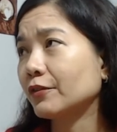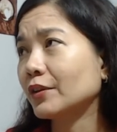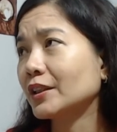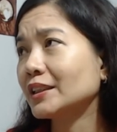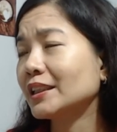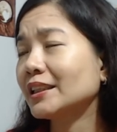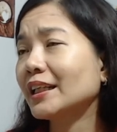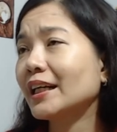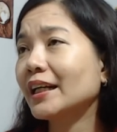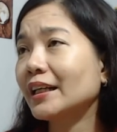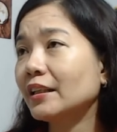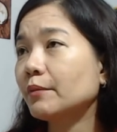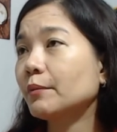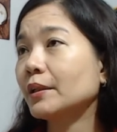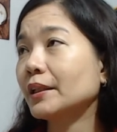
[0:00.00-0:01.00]
Because the
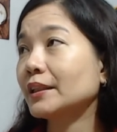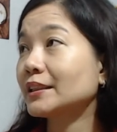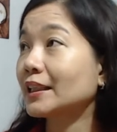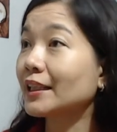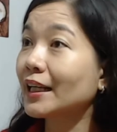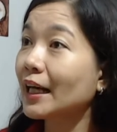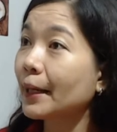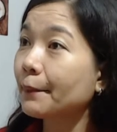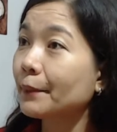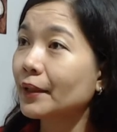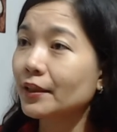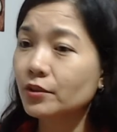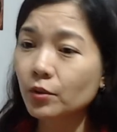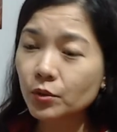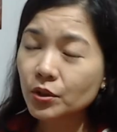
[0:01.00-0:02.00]
animal is
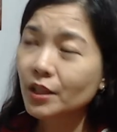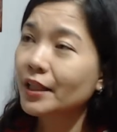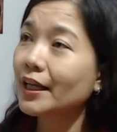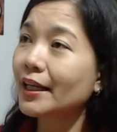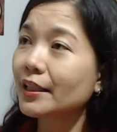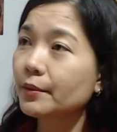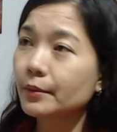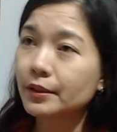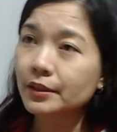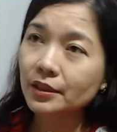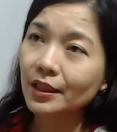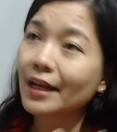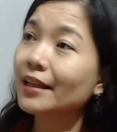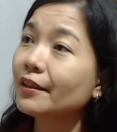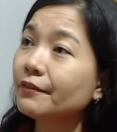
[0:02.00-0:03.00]
unhappy. Social animals,
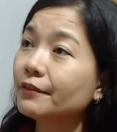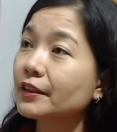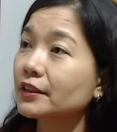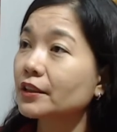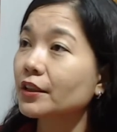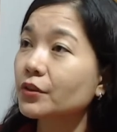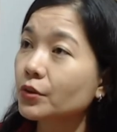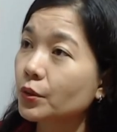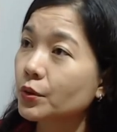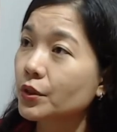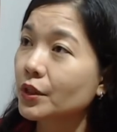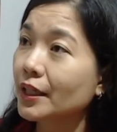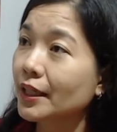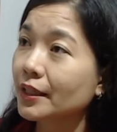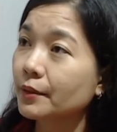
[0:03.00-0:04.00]
elephants are
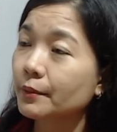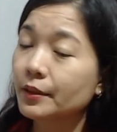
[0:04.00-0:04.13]
social animals.